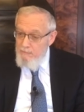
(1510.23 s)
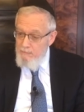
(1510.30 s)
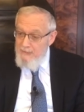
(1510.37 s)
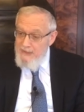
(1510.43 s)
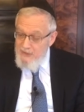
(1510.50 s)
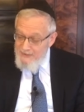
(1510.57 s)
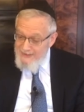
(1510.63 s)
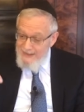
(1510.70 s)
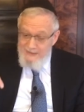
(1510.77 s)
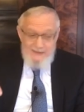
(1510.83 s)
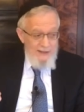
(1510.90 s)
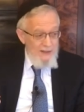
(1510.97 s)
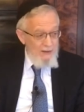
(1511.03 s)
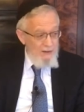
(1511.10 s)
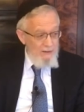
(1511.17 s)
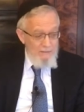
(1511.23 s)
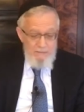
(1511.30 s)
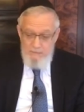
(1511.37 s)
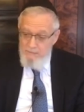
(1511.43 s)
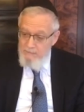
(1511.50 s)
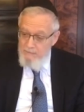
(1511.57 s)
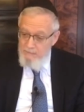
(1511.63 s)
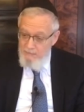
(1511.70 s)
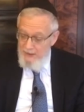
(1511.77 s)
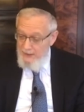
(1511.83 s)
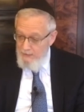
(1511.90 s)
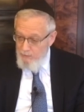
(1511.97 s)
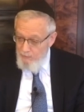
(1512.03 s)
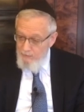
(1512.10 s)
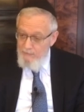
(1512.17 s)
Mitzvah Saseh,
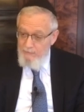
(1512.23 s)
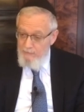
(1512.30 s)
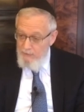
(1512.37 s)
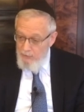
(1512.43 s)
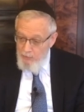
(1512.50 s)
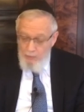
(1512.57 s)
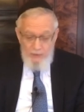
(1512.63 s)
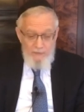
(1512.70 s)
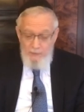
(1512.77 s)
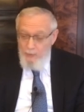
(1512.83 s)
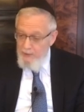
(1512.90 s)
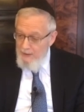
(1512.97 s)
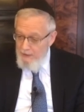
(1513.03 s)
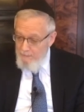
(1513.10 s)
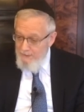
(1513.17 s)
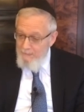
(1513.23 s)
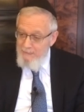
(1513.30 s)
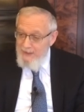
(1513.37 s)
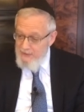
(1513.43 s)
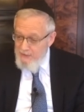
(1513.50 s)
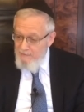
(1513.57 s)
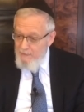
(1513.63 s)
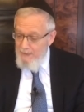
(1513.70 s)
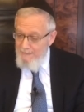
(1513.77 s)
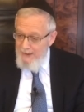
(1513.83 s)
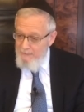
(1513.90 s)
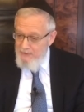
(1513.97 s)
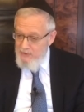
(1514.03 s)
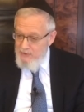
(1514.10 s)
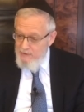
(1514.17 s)
right? The 248 positive
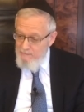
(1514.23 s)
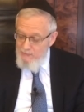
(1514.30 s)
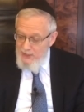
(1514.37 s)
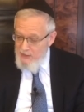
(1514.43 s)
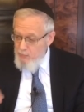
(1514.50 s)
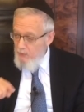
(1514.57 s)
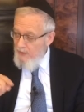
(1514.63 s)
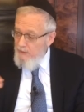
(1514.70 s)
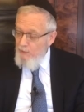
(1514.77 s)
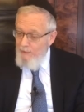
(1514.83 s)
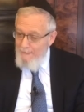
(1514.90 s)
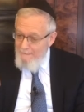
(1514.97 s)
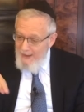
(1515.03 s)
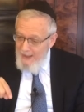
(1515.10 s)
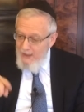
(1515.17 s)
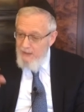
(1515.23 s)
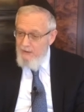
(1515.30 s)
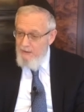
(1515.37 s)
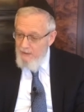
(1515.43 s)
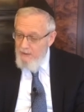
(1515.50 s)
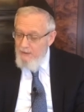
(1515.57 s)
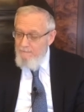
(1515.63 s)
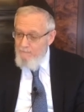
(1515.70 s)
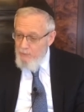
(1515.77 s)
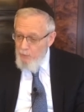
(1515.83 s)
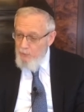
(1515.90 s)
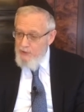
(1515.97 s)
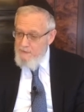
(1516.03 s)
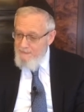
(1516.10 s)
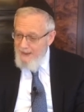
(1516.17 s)
commandments. That's what the Ramach
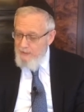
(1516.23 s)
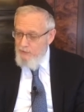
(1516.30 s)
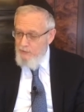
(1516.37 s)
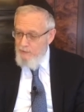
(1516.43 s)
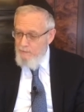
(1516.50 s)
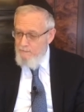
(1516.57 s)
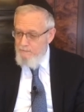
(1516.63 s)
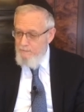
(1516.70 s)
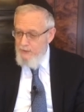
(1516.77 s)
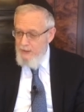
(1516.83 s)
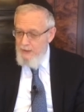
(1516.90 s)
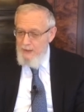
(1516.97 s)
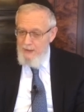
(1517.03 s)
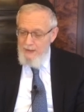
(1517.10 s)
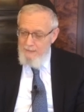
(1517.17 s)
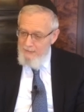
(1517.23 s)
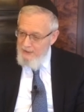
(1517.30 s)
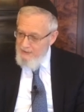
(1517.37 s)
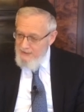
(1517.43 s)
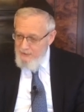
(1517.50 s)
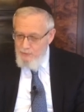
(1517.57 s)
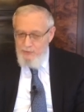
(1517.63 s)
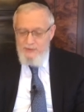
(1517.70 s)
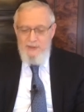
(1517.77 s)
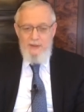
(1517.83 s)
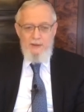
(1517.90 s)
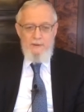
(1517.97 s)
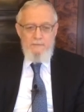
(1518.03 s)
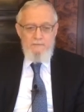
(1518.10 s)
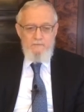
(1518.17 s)
correspond to. But it's
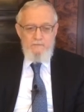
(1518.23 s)
interesting.